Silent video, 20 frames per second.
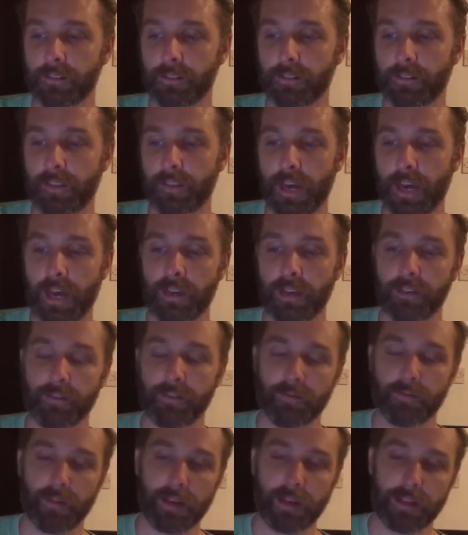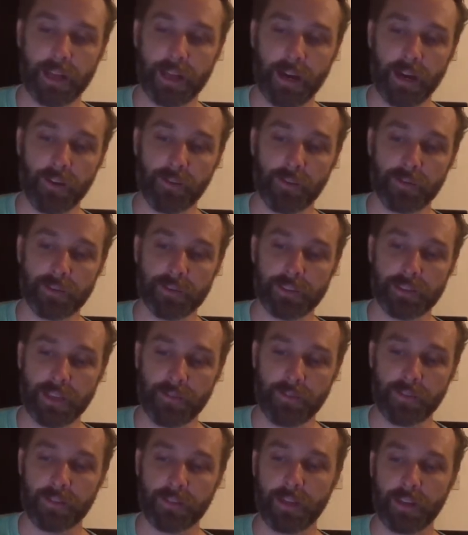that right now, those
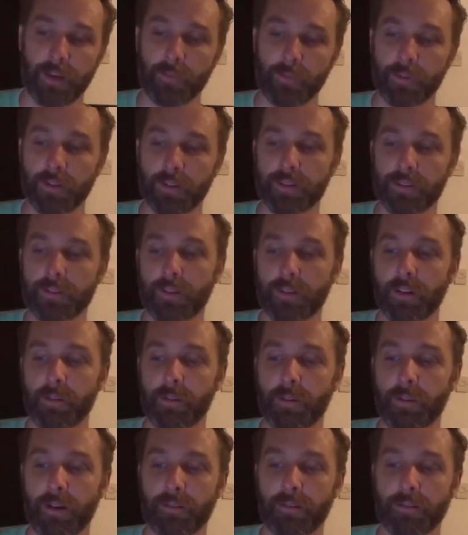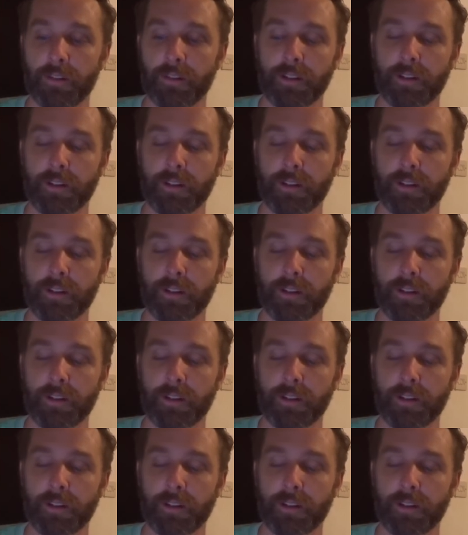7 networks are about